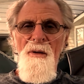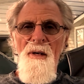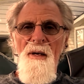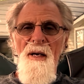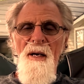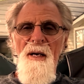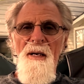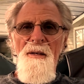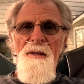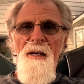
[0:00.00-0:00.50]

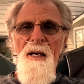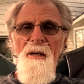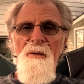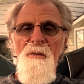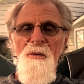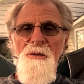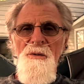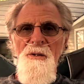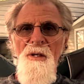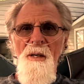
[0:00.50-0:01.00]
and night
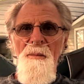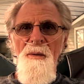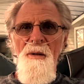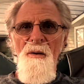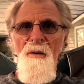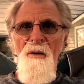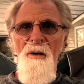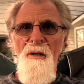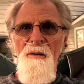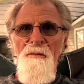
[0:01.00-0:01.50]
was
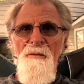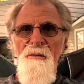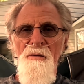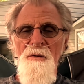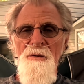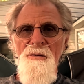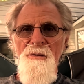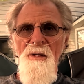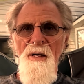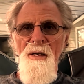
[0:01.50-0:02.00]
coming on,
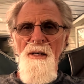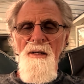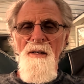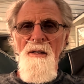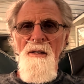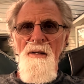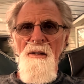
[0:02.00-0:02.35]
first night,